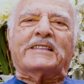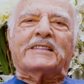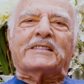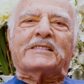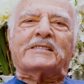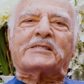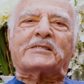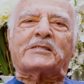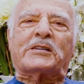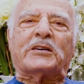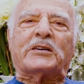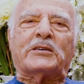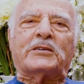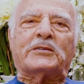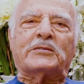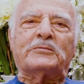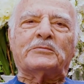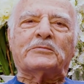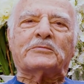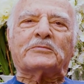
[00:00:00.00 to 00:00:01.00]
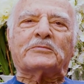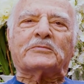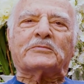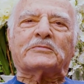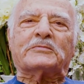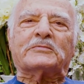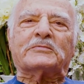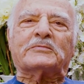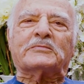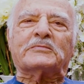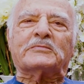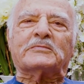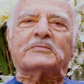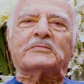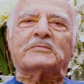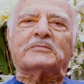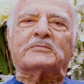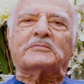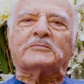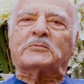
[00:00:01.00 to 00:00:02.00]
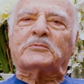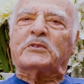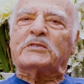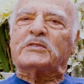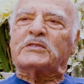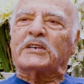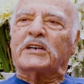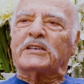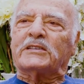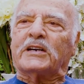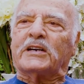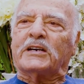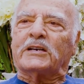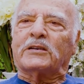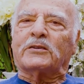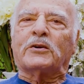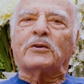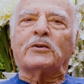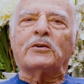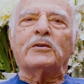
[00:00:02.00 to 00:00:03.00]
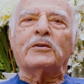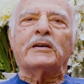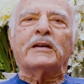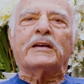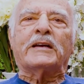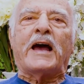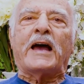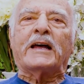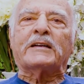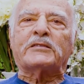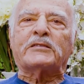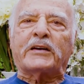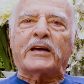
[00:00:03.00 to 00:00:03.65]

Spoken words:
So we said hello, and aunt